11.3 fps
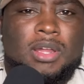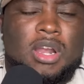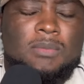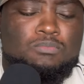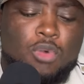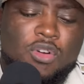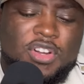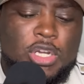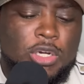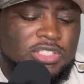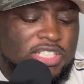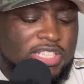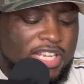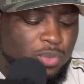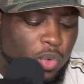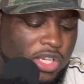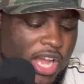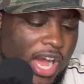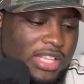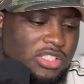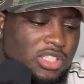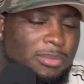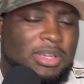Moving on to the next one, y'all, is
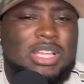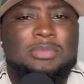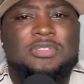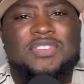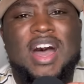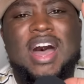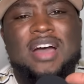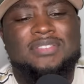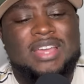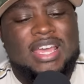going to be number five.